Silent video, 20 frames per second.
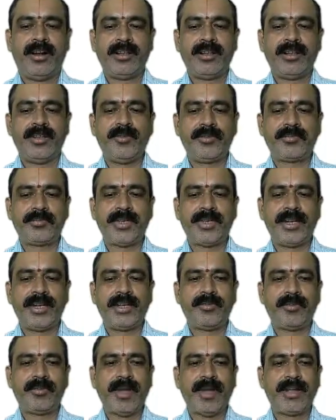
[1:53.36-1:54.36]
on the
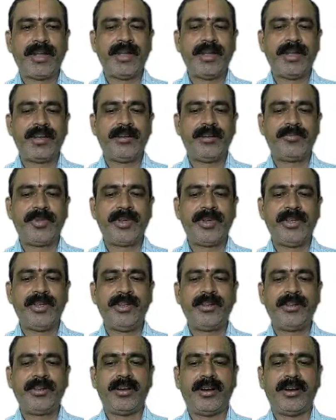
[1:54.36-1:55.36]
website of a banking
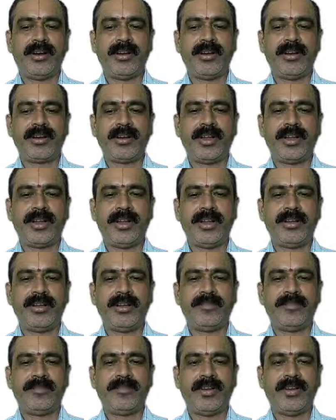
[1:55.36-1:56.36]
company or a
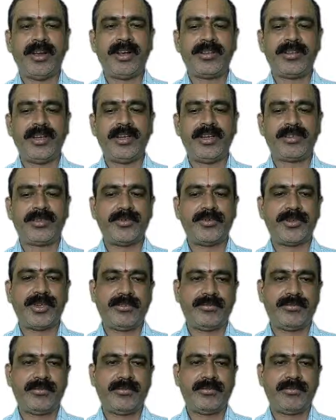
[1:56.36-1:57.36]
financial institution,
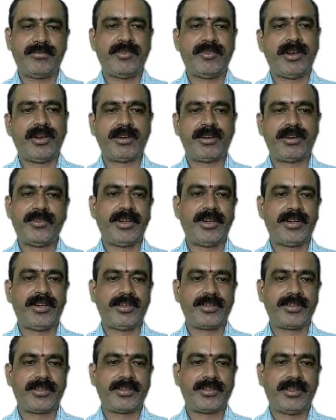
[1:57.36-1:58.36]
whatever
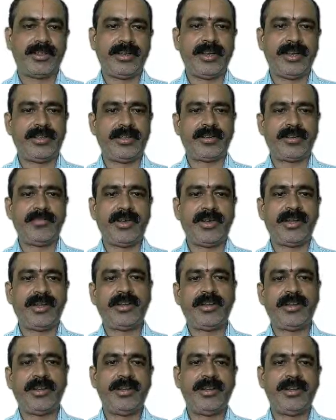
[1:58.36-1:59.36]
it is, either
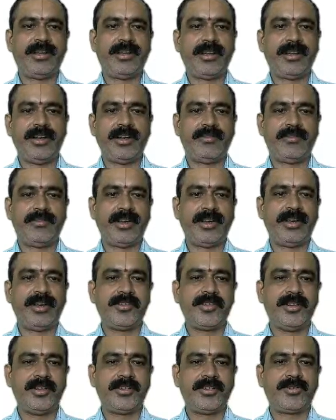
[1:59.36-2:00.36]
bank or any kind of
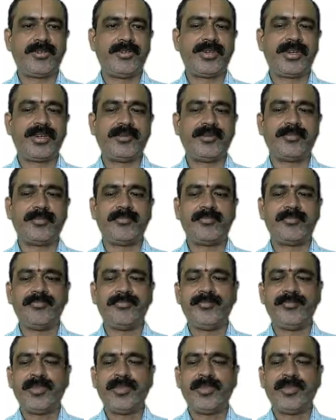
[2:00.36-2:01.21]
financial institution,